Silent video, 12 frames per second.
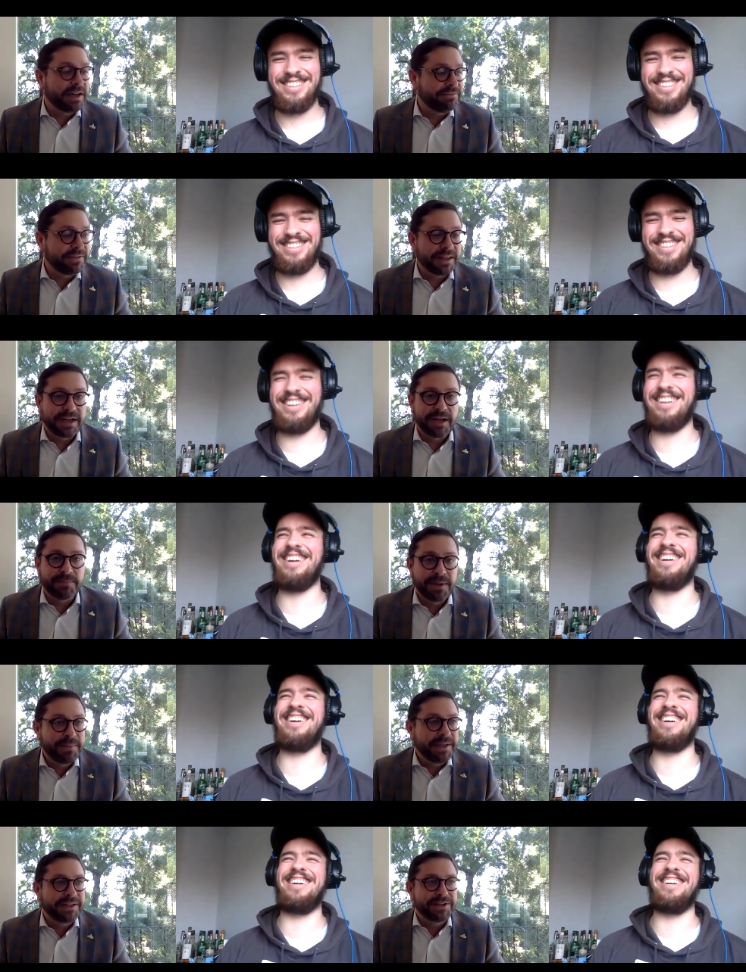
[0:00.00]
Speaker 1: fill it up." I
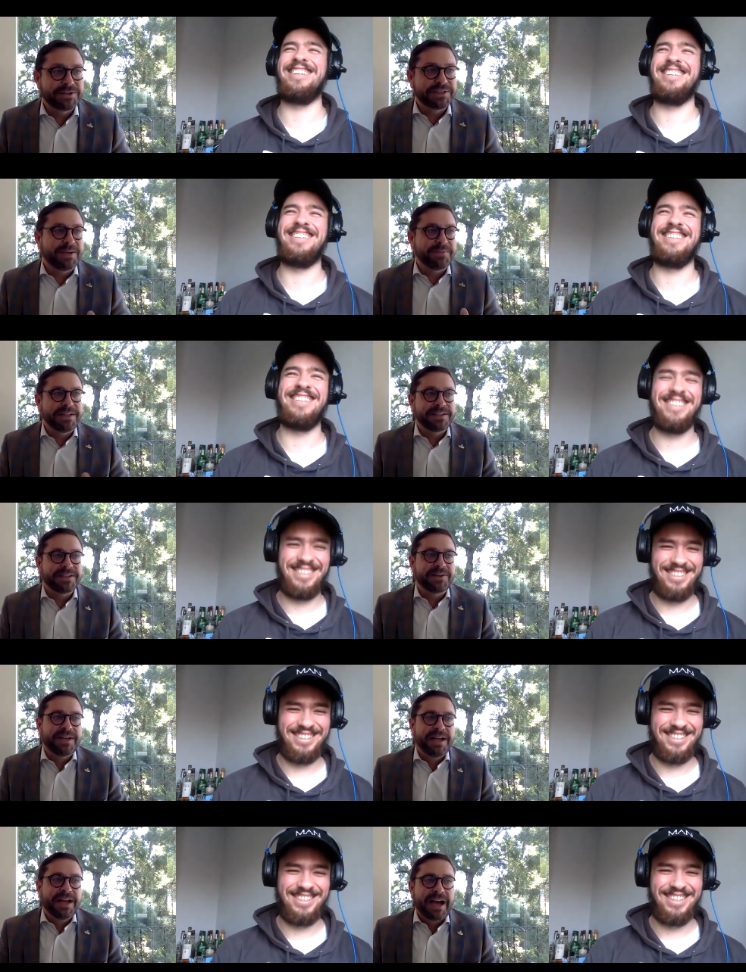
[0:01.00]
mean, there's something. So
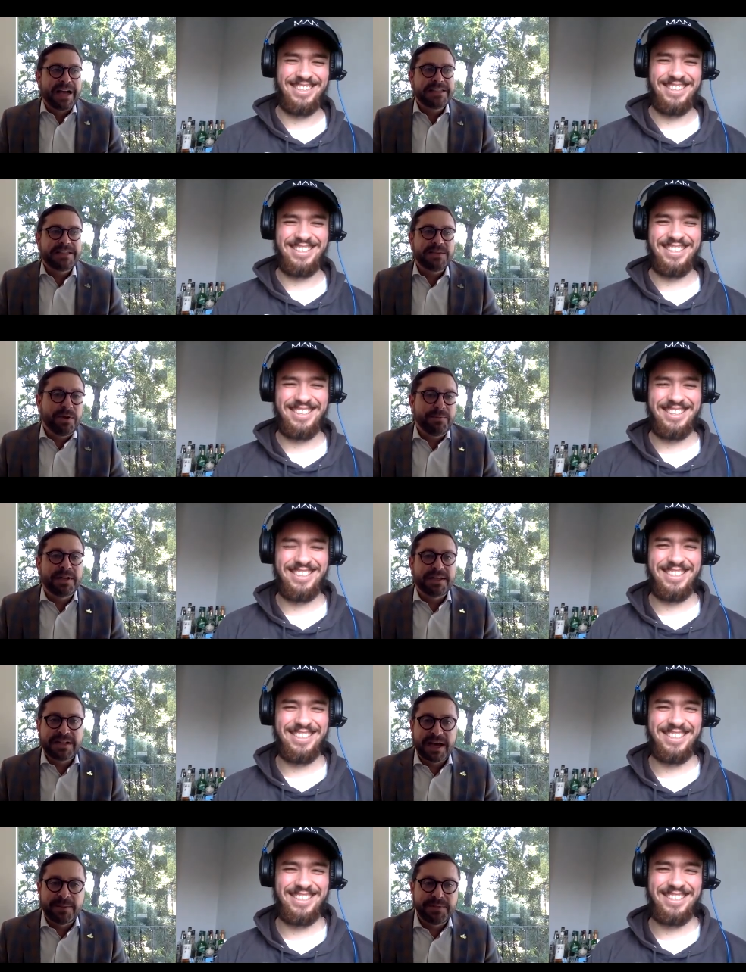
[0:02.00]
I see women
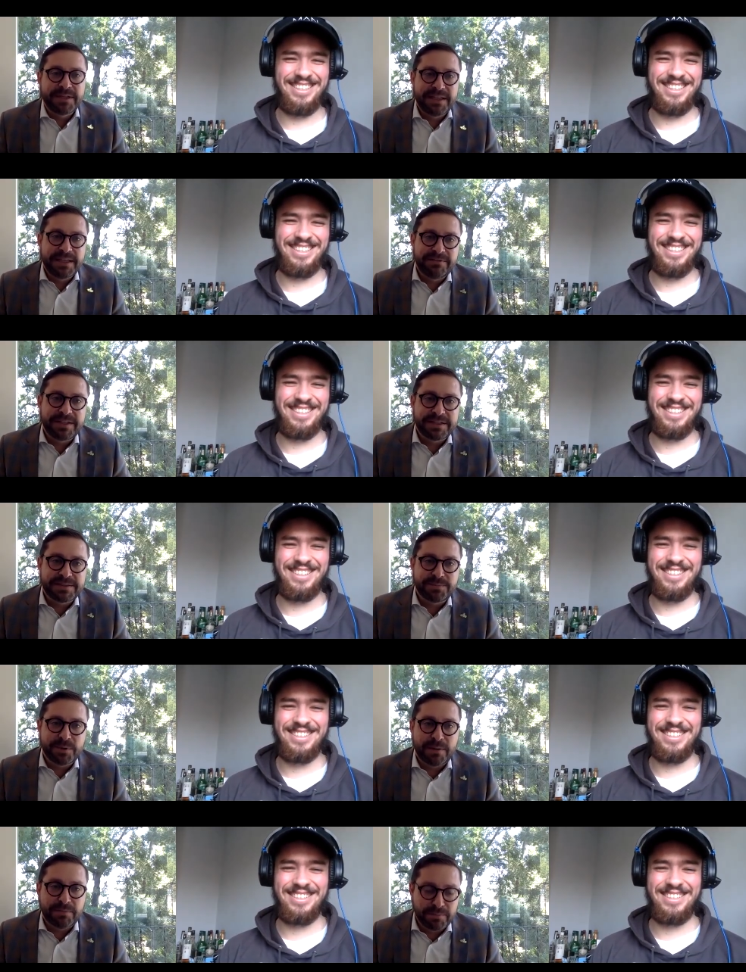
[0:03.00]
adopting EVs
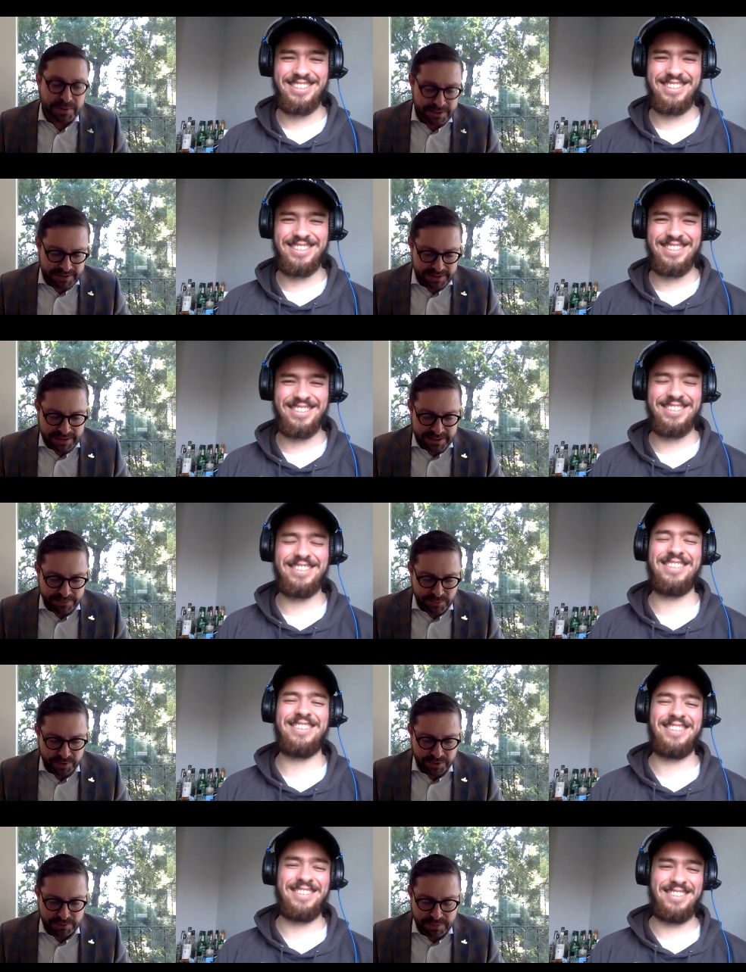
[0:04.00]
probably uh, more
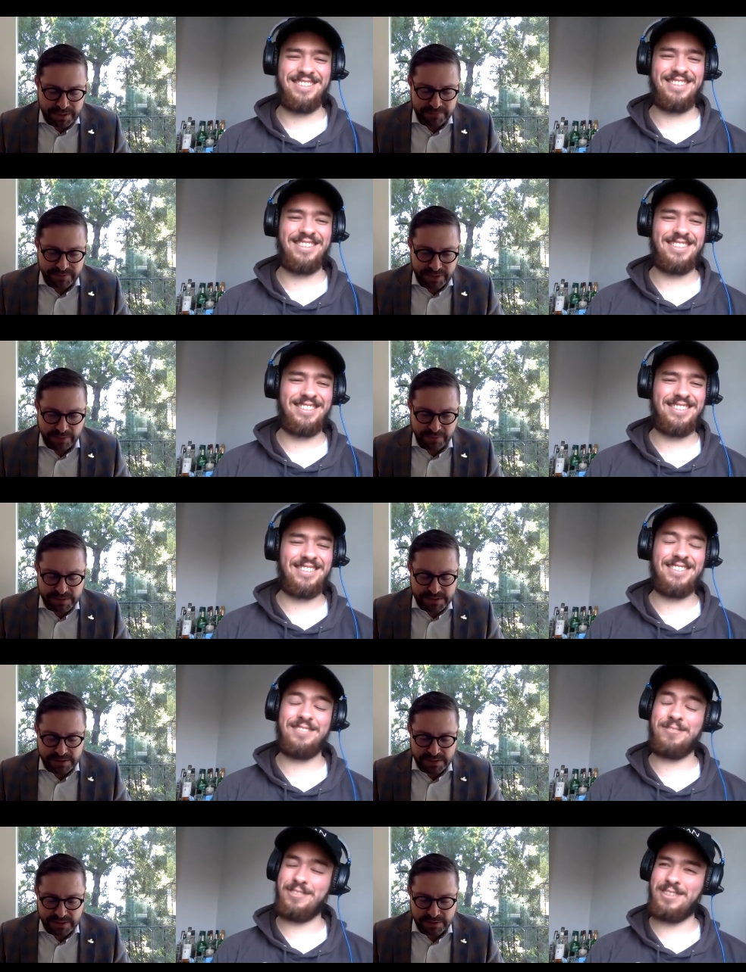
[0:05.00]
than men for that reason
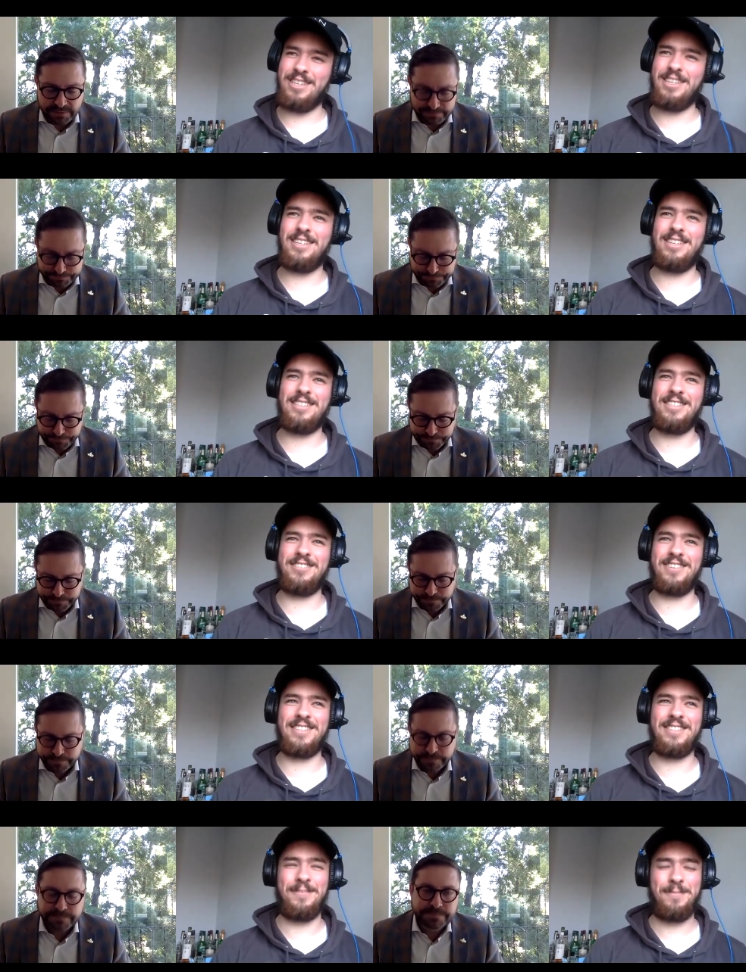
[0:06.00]
alone.
Speaker 2: Okay, that's
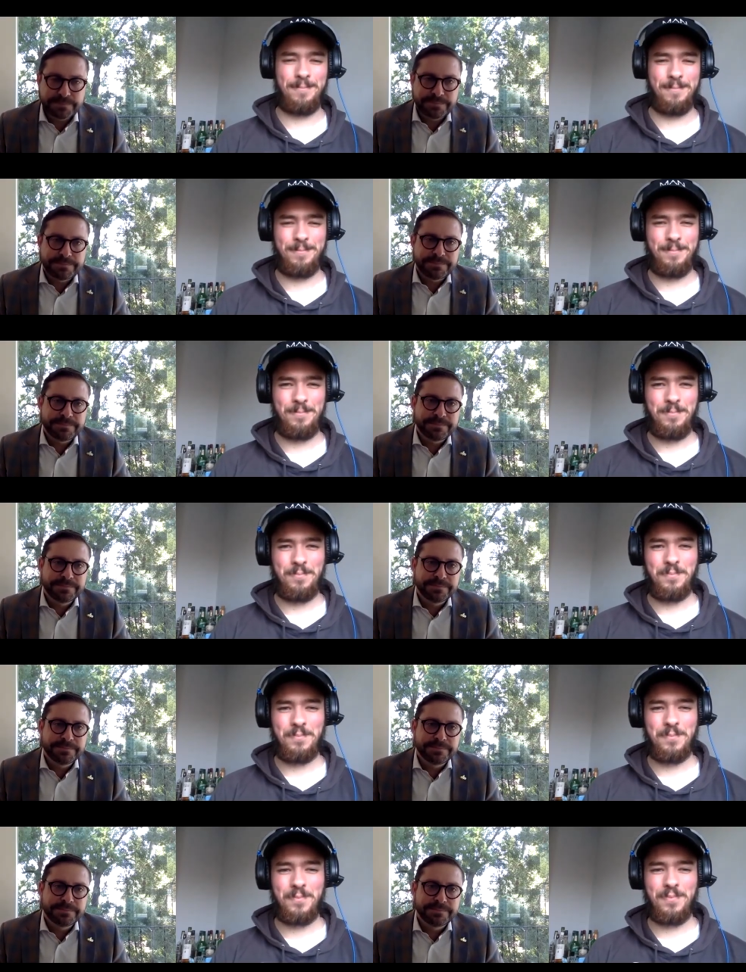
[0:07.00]
interesting.
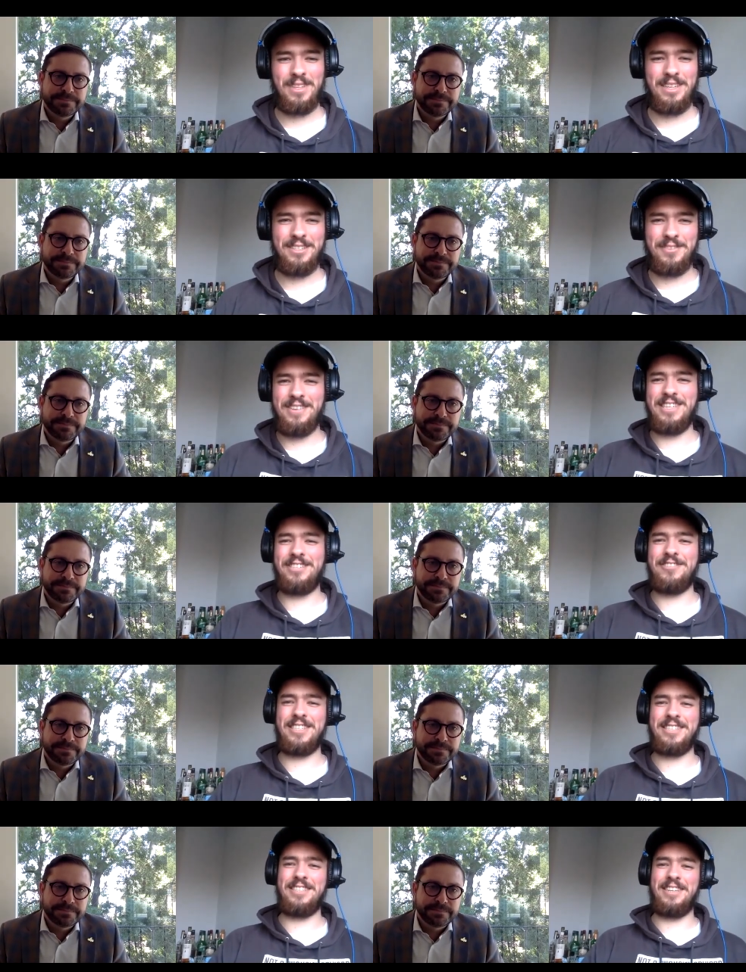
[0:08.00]
That's very
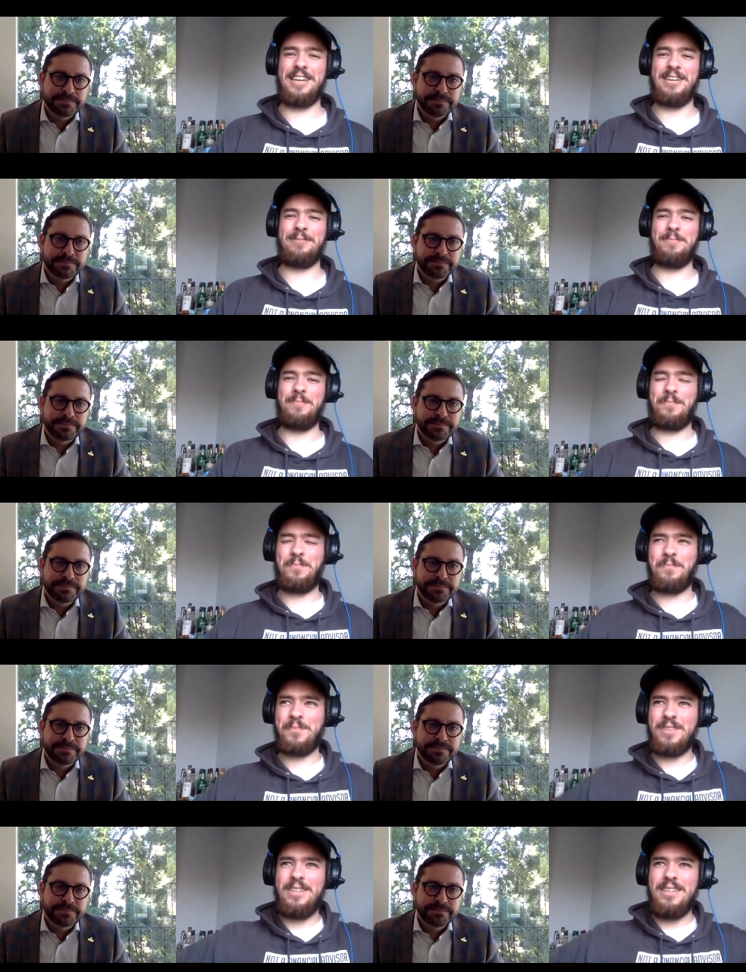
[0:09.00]
interesting. Um,
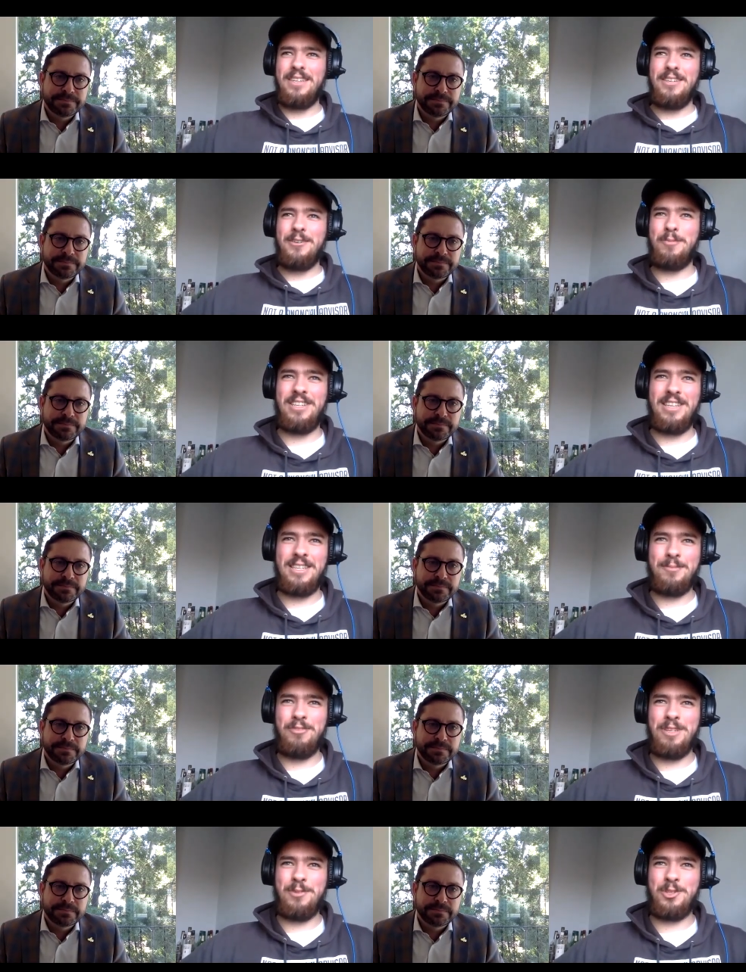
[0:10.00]
Brendan, that's
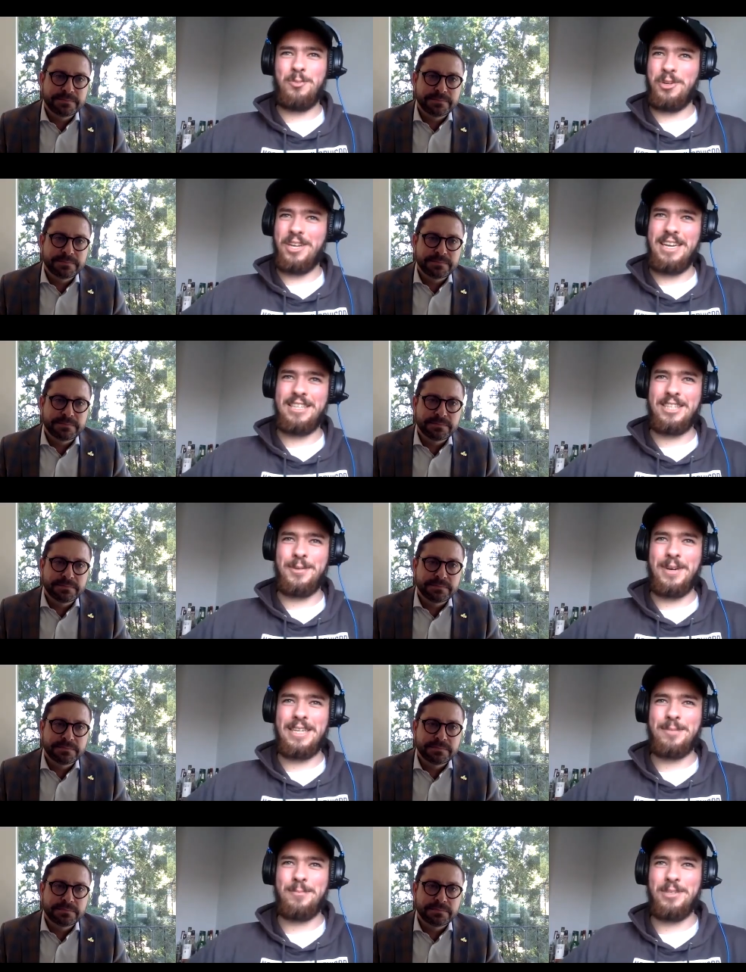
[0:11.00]
pretty much what I had to ask.